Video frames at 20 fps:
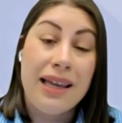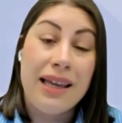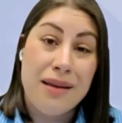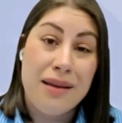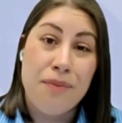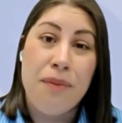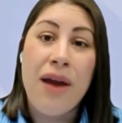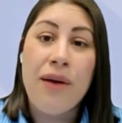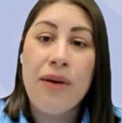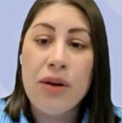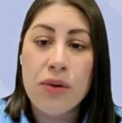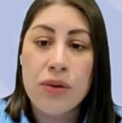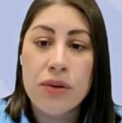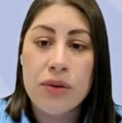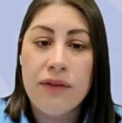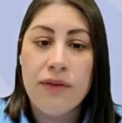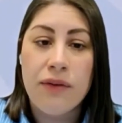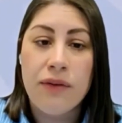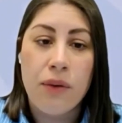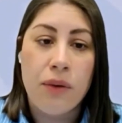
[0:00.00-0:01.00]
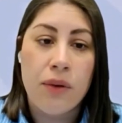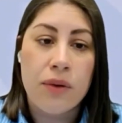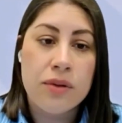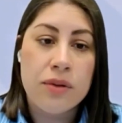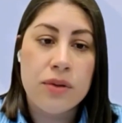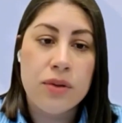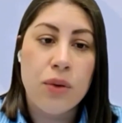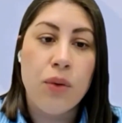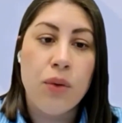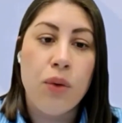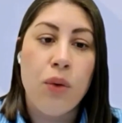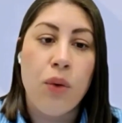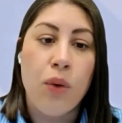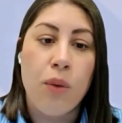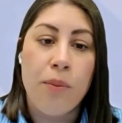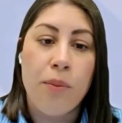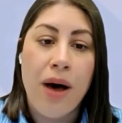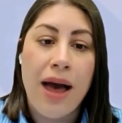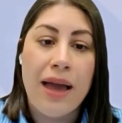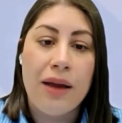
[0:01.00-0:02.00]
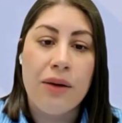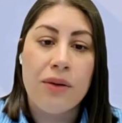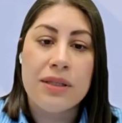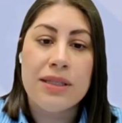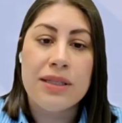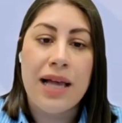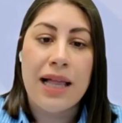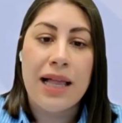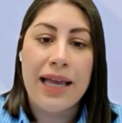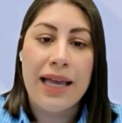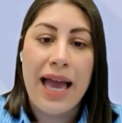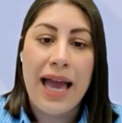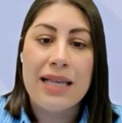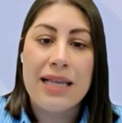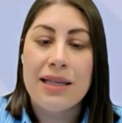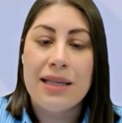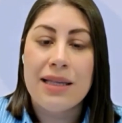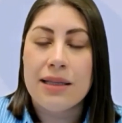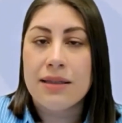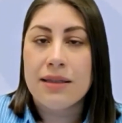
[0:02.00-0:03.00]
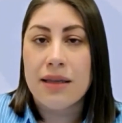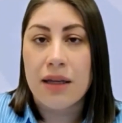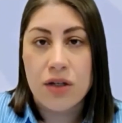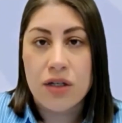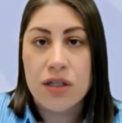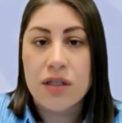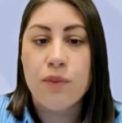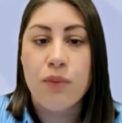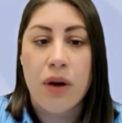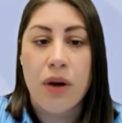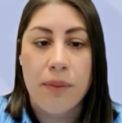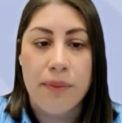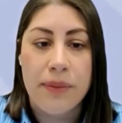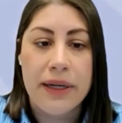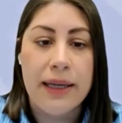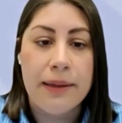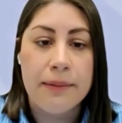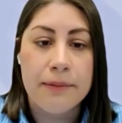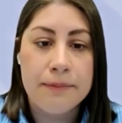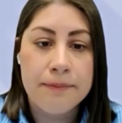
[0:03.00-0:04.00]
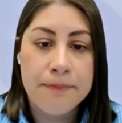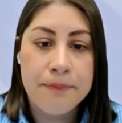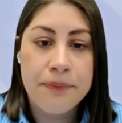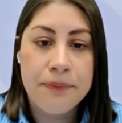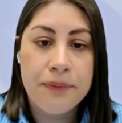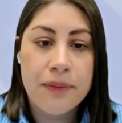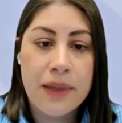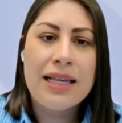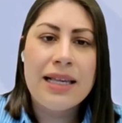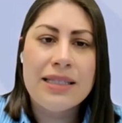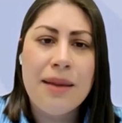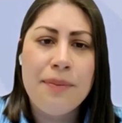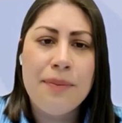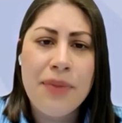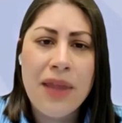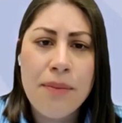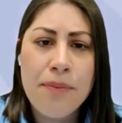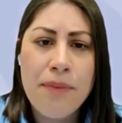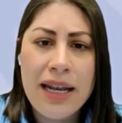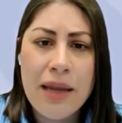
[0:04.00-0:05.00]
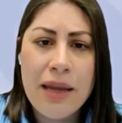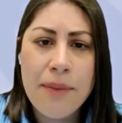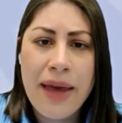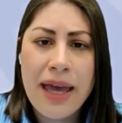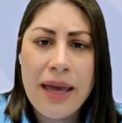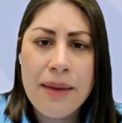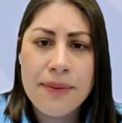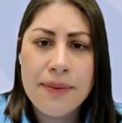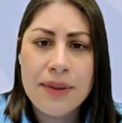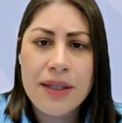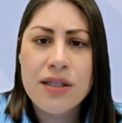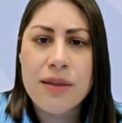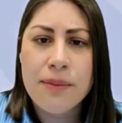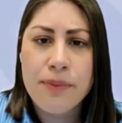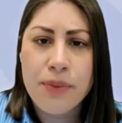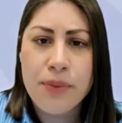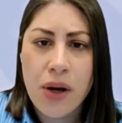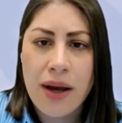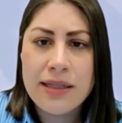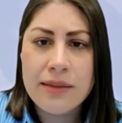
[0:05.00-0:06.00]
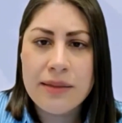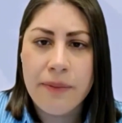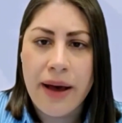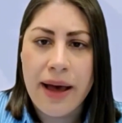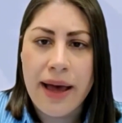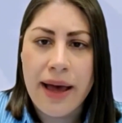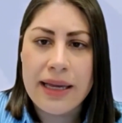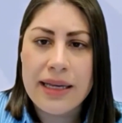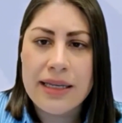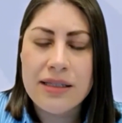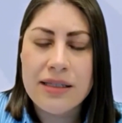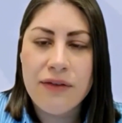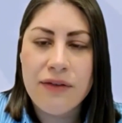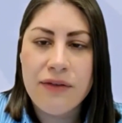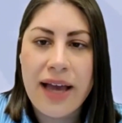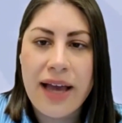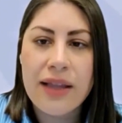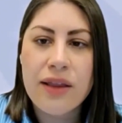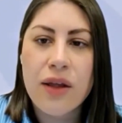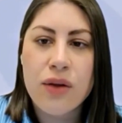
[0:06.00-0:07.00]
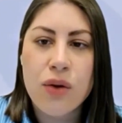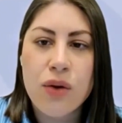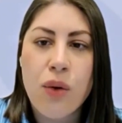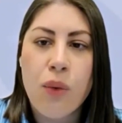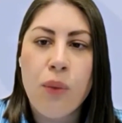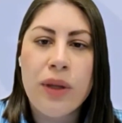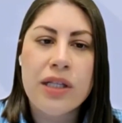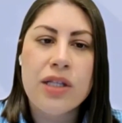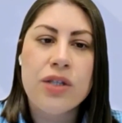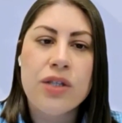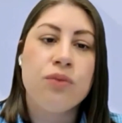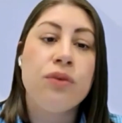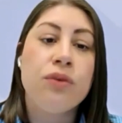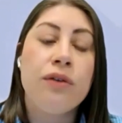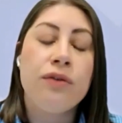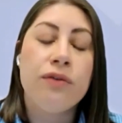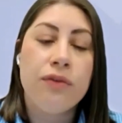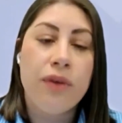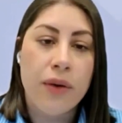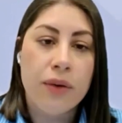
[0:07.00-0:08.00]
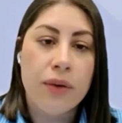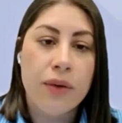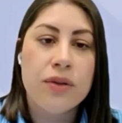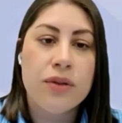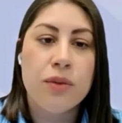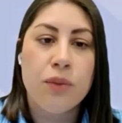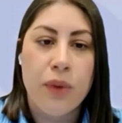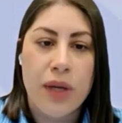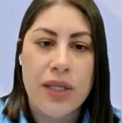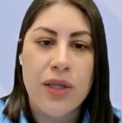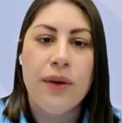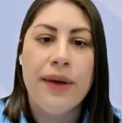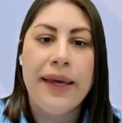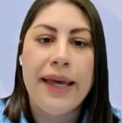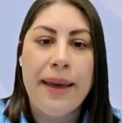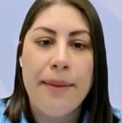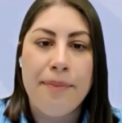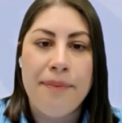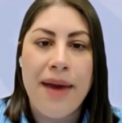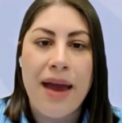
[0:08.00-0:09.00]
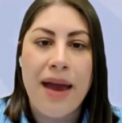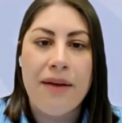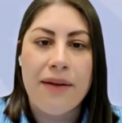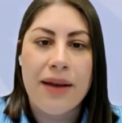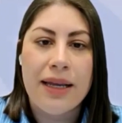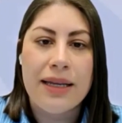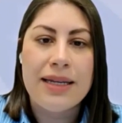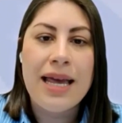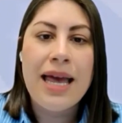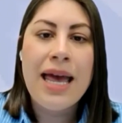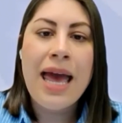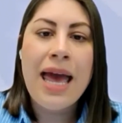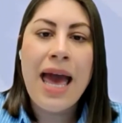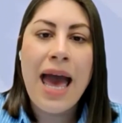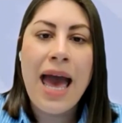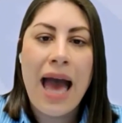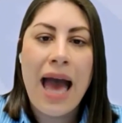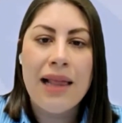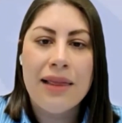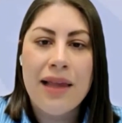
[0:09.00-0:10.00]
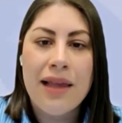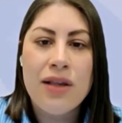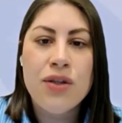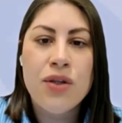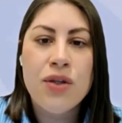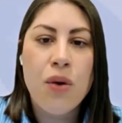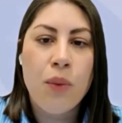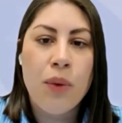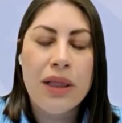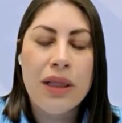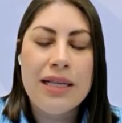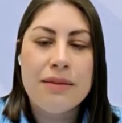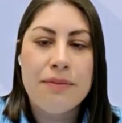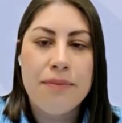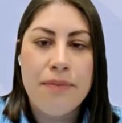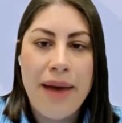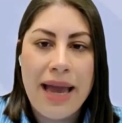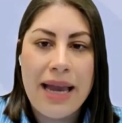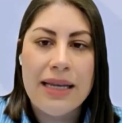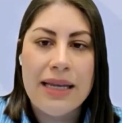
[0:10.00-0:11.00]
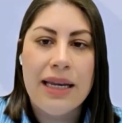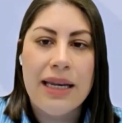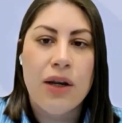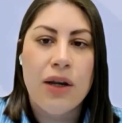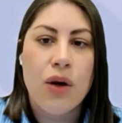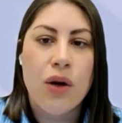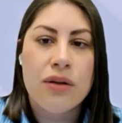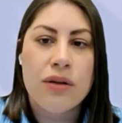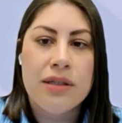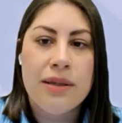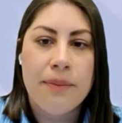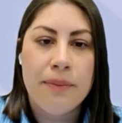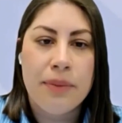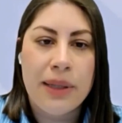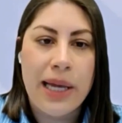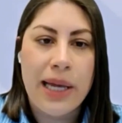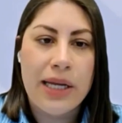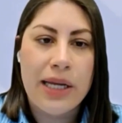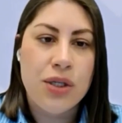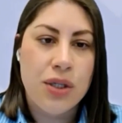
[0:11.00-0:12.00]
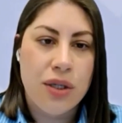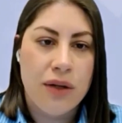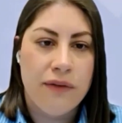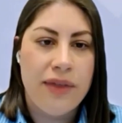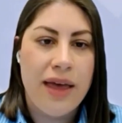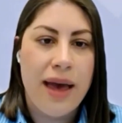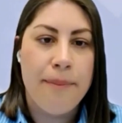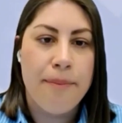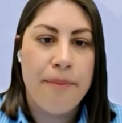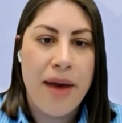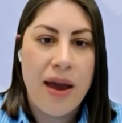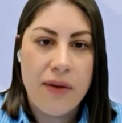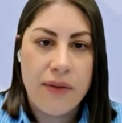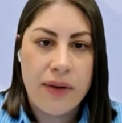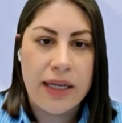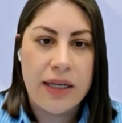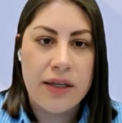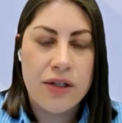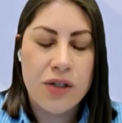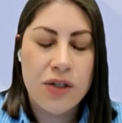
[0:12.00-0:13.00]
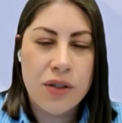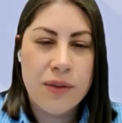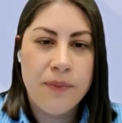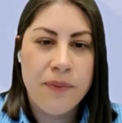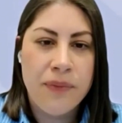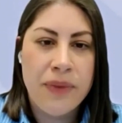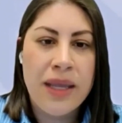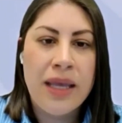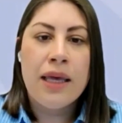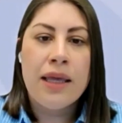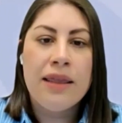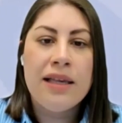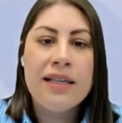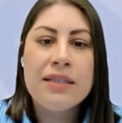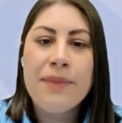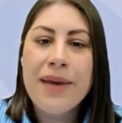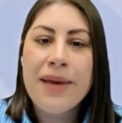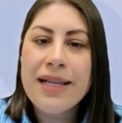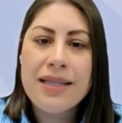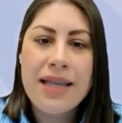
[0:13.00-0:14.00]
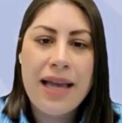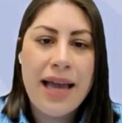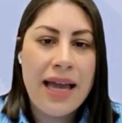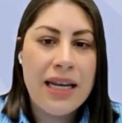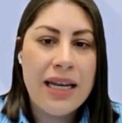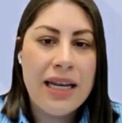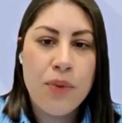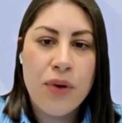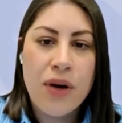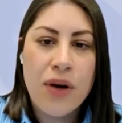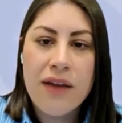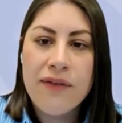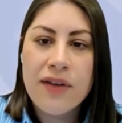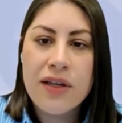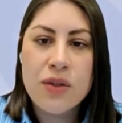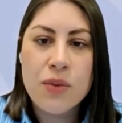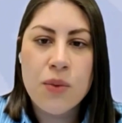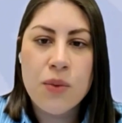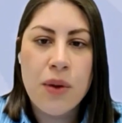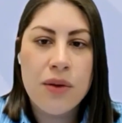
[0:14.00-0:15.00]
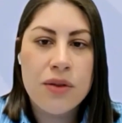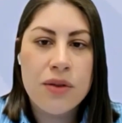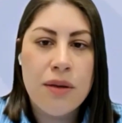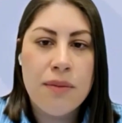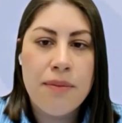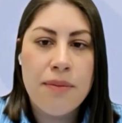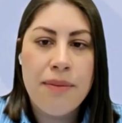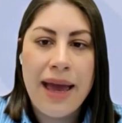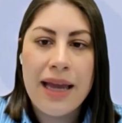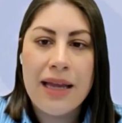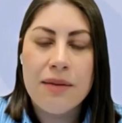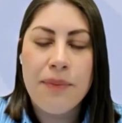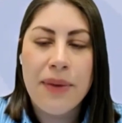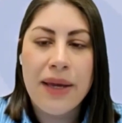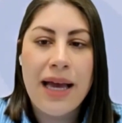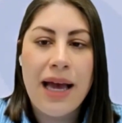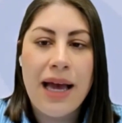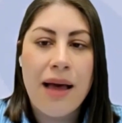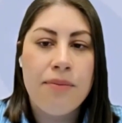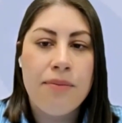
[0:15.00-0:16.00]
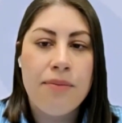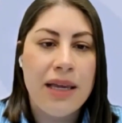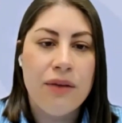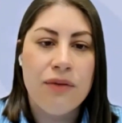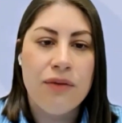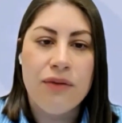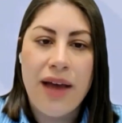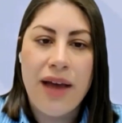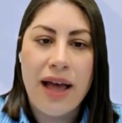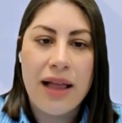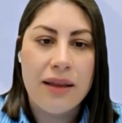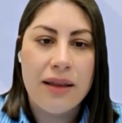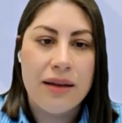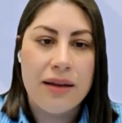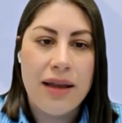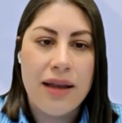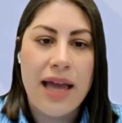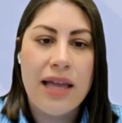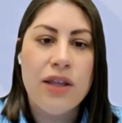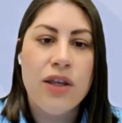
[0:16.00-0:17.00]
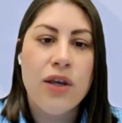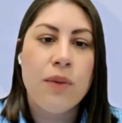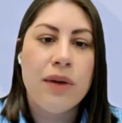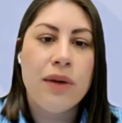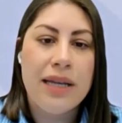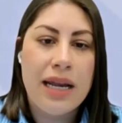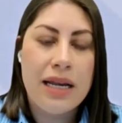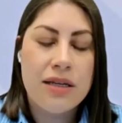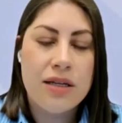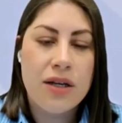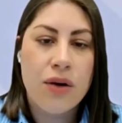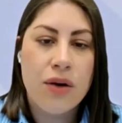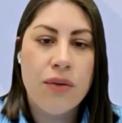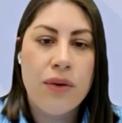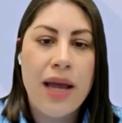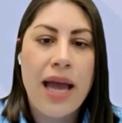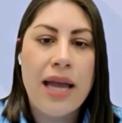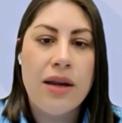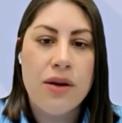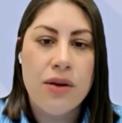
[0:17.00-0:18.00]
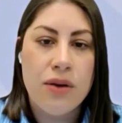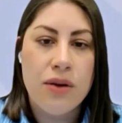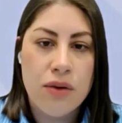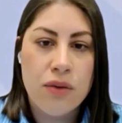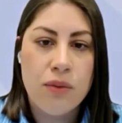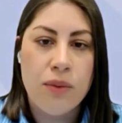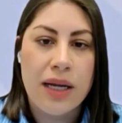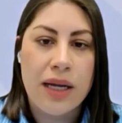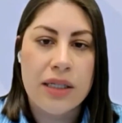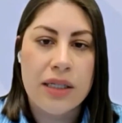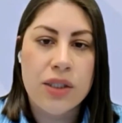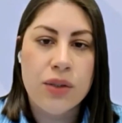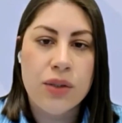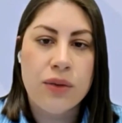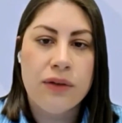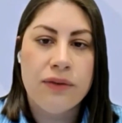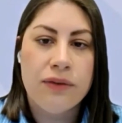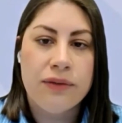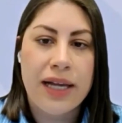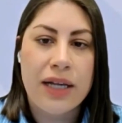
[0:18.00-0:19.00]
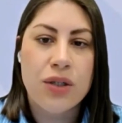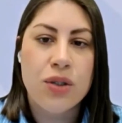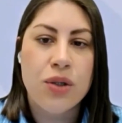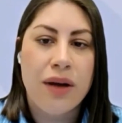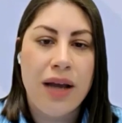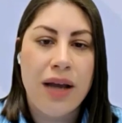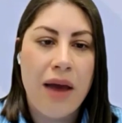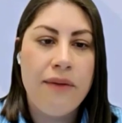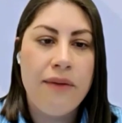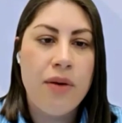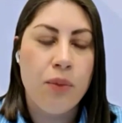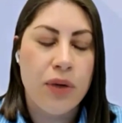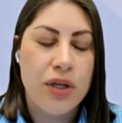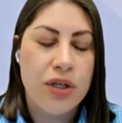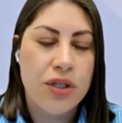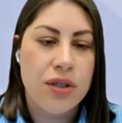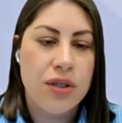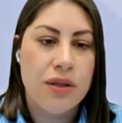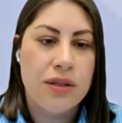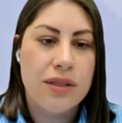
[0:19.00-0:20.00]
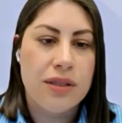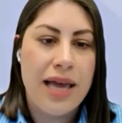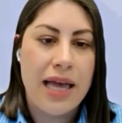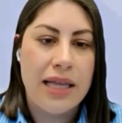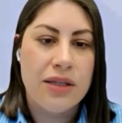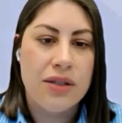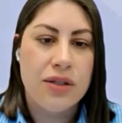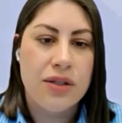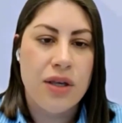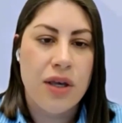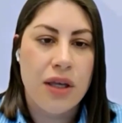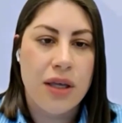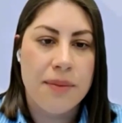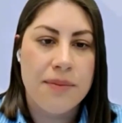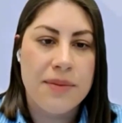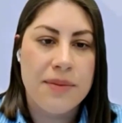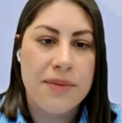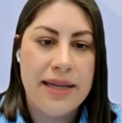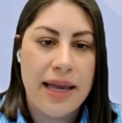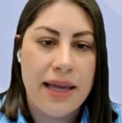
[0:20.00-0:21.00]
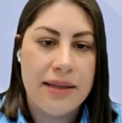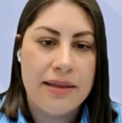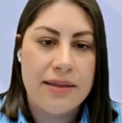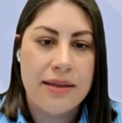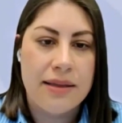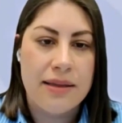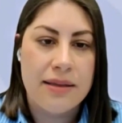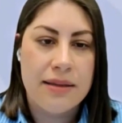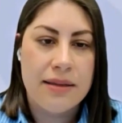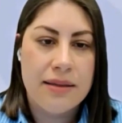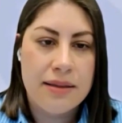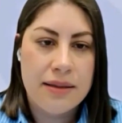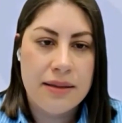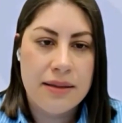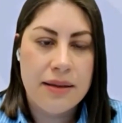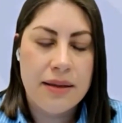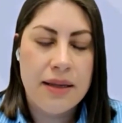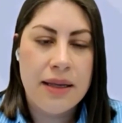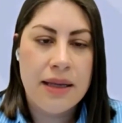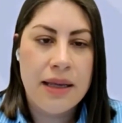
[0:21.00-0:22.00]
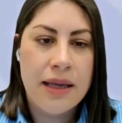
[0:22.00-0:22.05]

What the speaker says: getting married or divorced, or buying or selling assets such as property. Something many people are surprised by is the fact that your will is revoked when you get married, unless your will is made in contemplation of that marriage. This means that any previous wills you made become invalid and you would need to create a new one to reflect your current wishes and circumstances.